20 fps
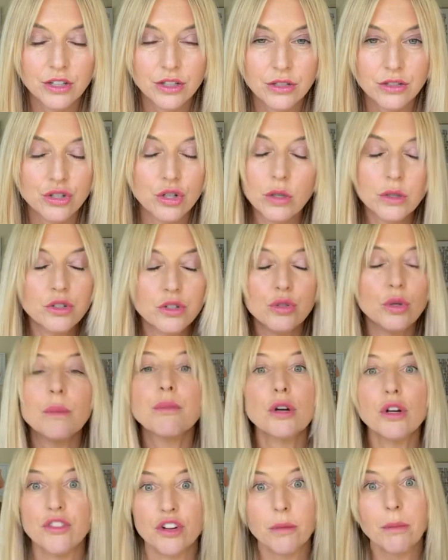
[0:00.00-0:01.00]
to
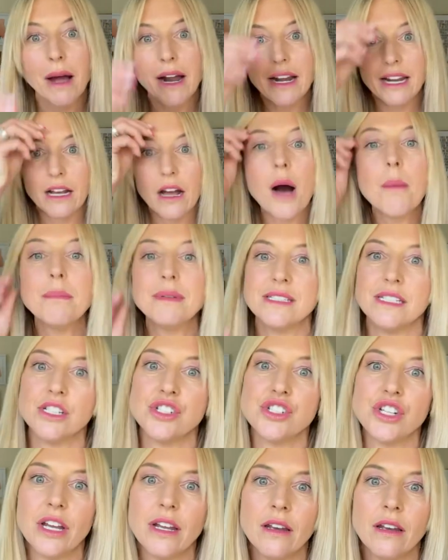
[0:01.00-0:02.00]
improve your body
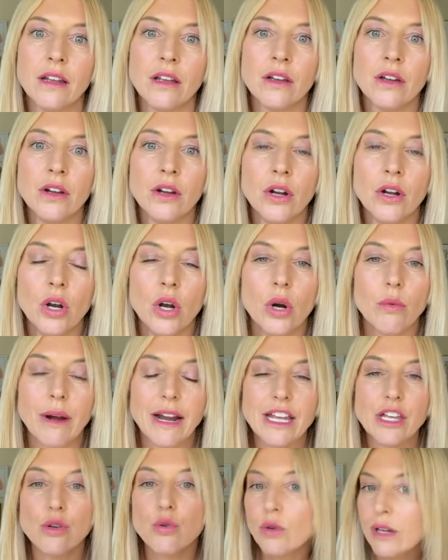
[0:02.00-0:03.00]
composition,
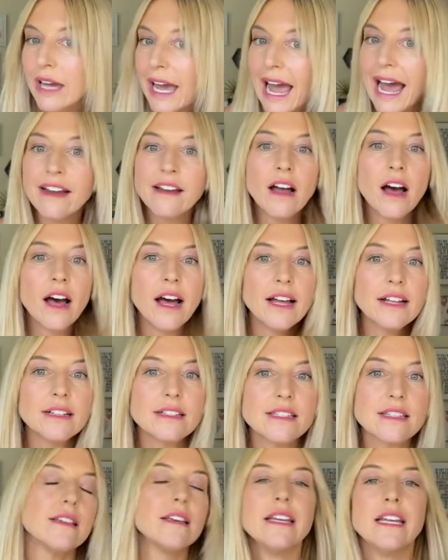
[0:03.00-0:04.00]
right? You
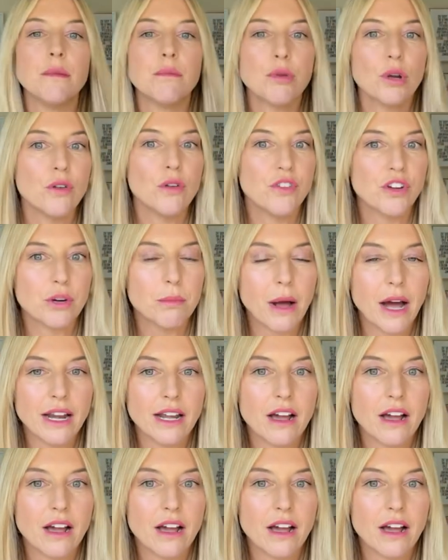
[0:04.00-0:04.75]
cannot improve your body